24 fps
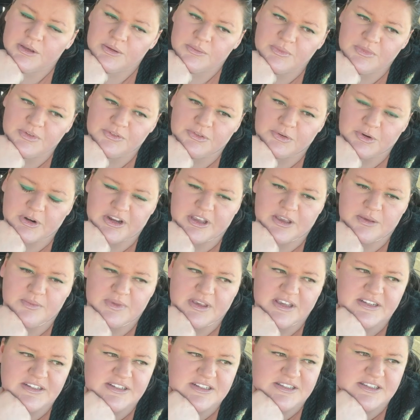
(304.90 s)
before I can
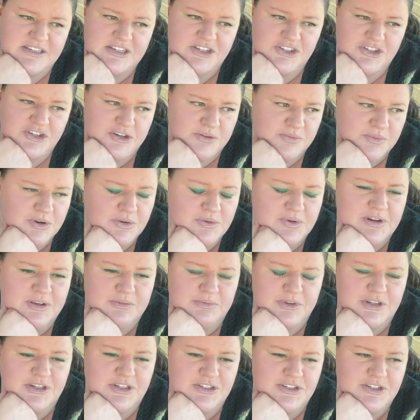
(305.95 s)
make a decision about what I'm
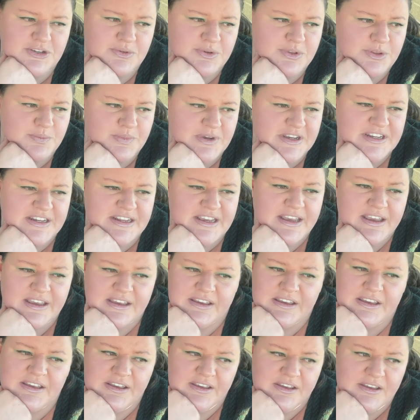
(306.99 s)
going to do with my
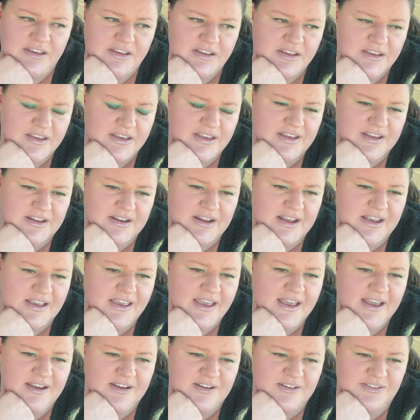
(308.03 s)
day. And I
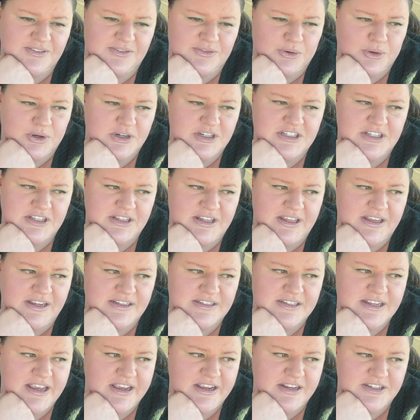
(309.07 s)
can't afford to, like,
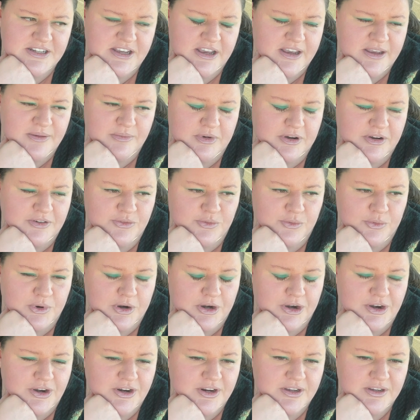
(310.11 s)
take time off
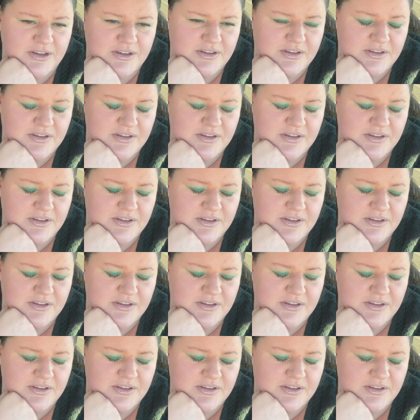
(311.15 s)
work.